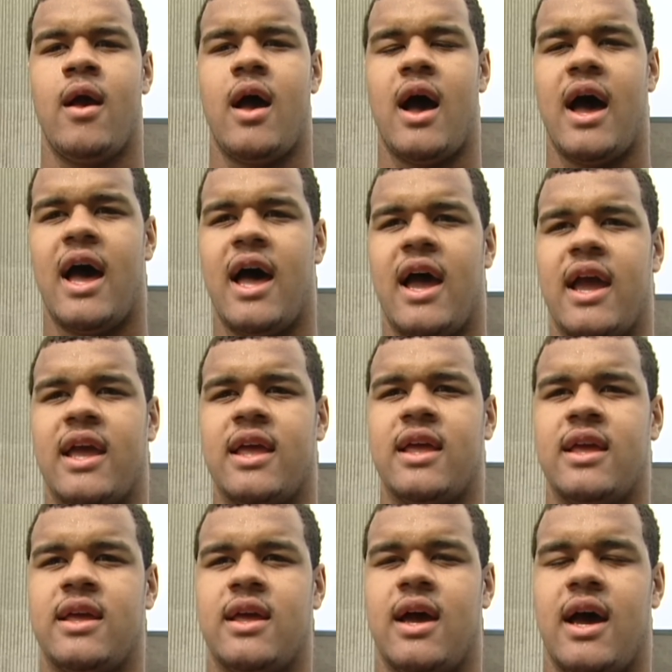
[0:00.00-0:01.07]

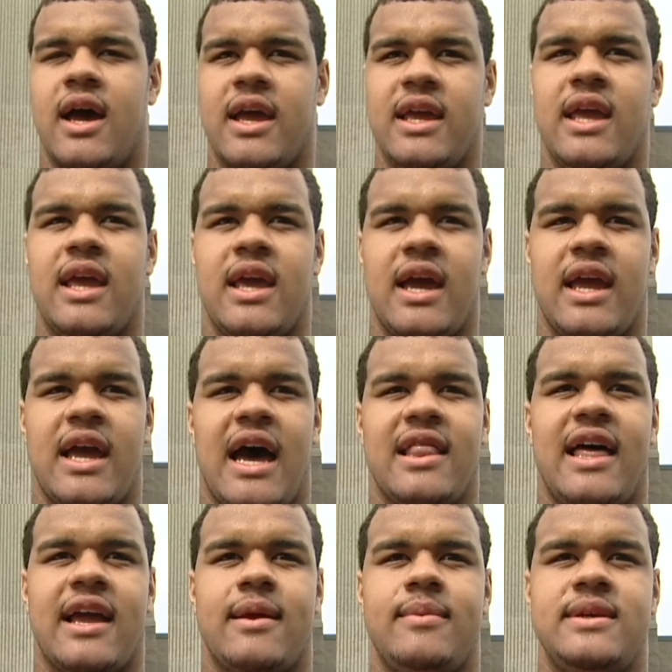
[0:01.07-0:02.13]
I
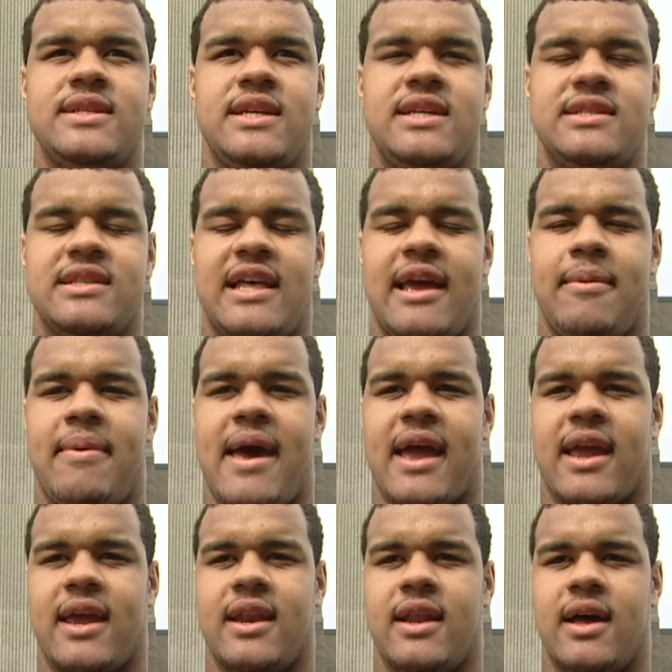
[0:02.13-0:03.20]
like him. He's laid
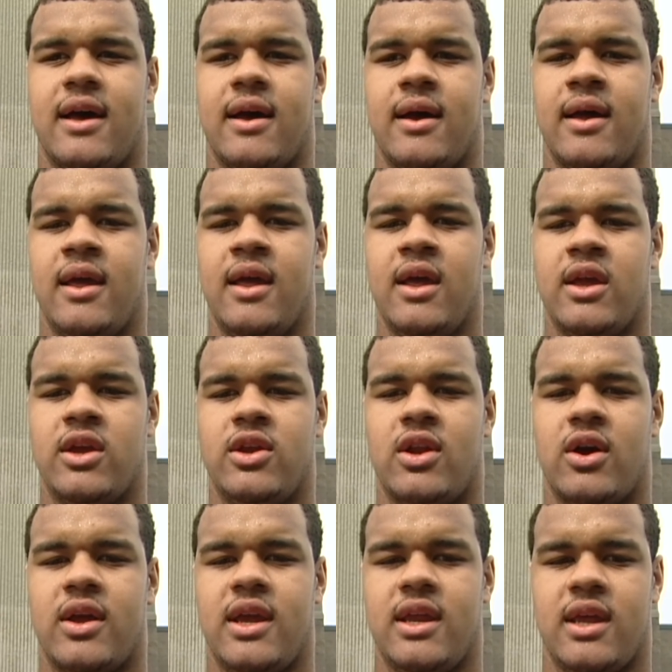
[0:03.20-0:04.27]
back, and you
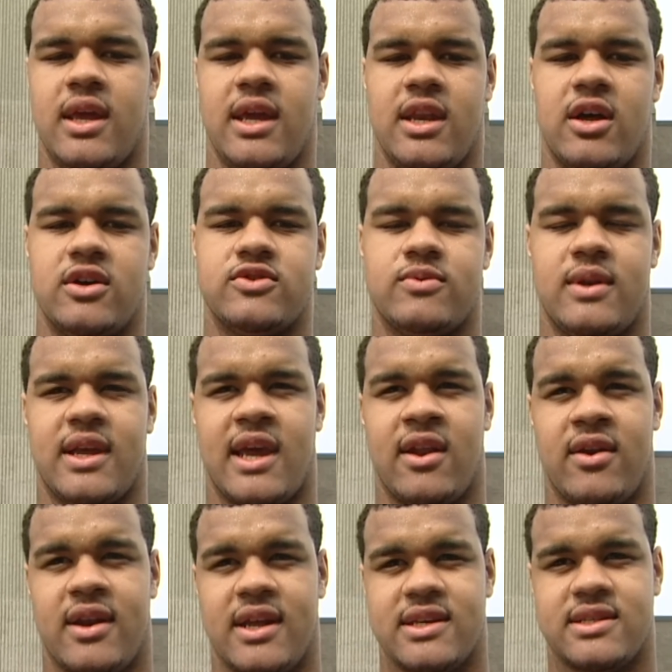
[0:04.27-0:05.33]
know, he knows when to
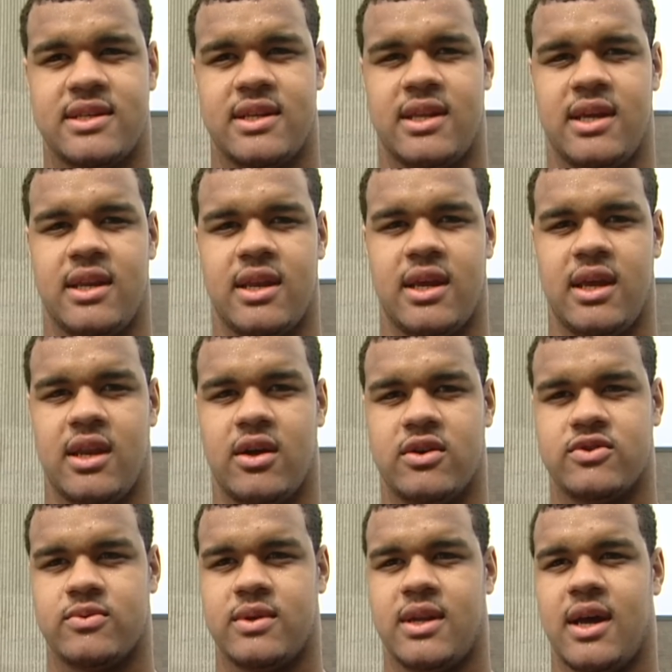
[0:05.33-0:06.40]
get on us, and he
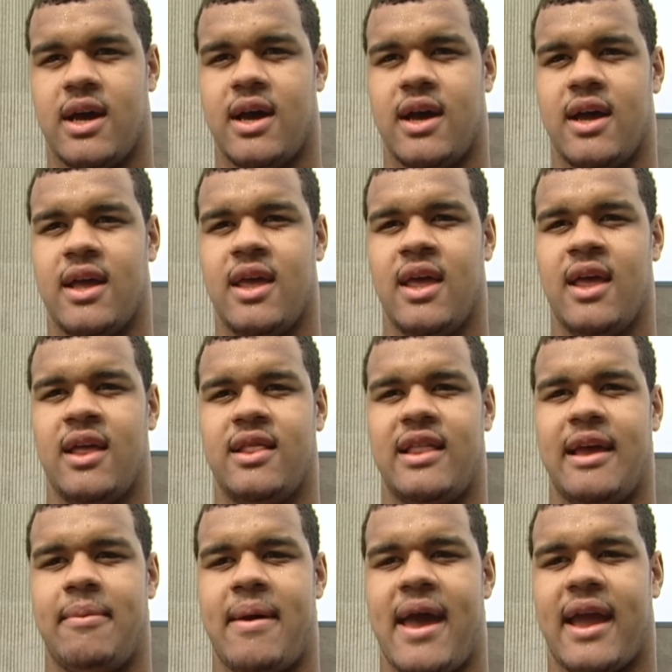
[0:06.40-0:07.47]
knows when to
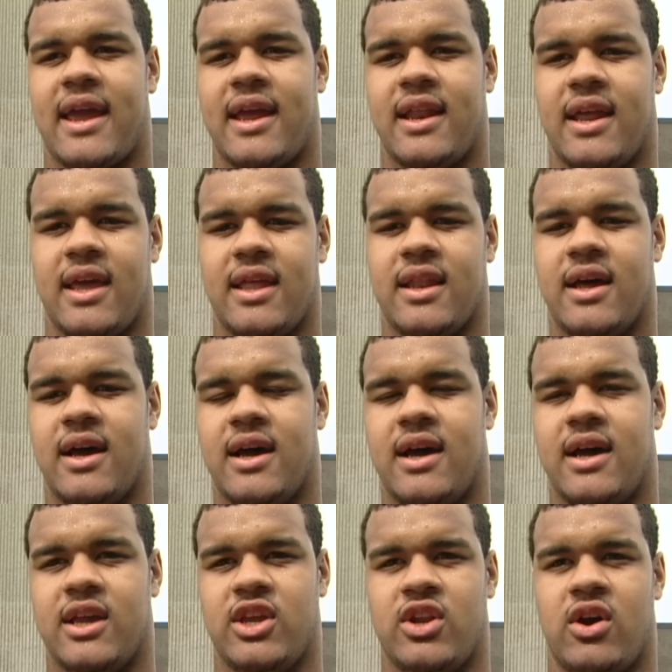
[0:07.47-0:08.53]
lay back and
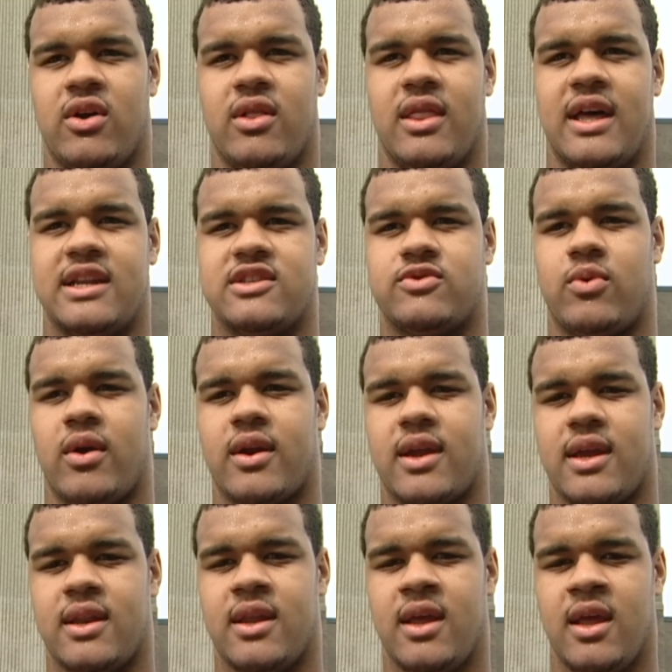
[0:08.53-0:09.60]
you know, let us work.
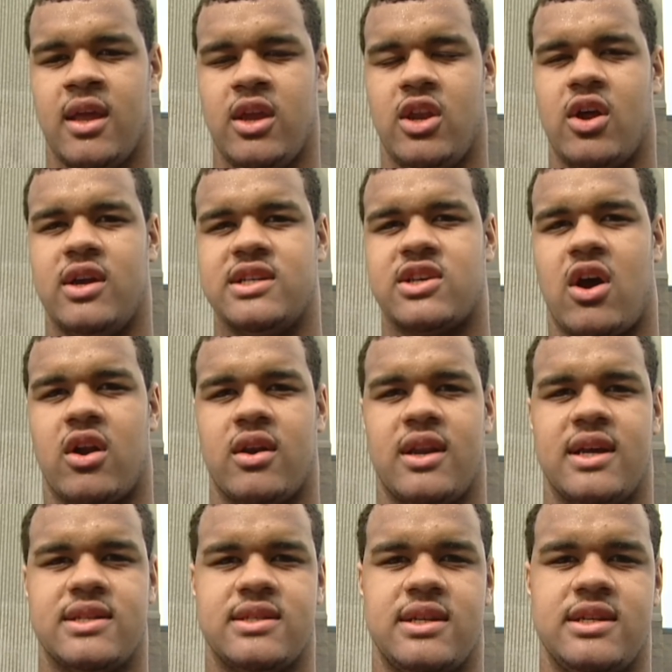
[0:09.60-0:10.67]
And you know, he's hard on
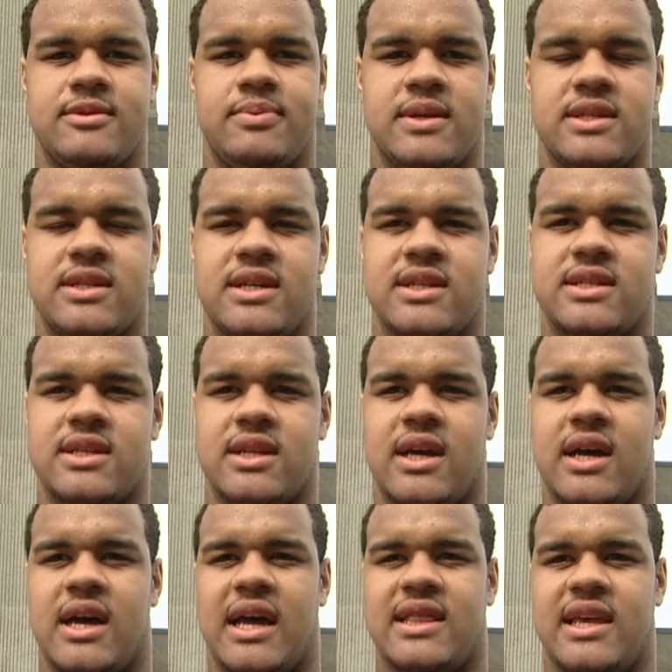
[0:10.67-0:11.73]
us, and he's pushing us, and
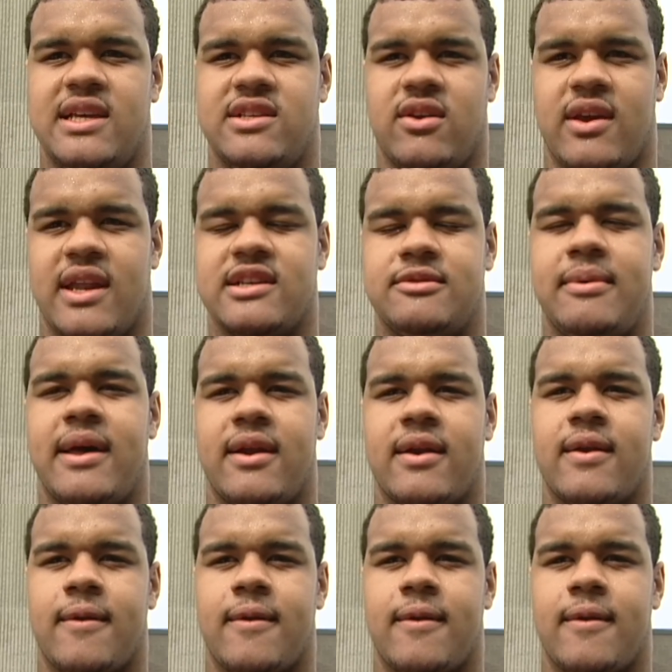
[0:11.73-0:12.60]
I think he's gonna get us better.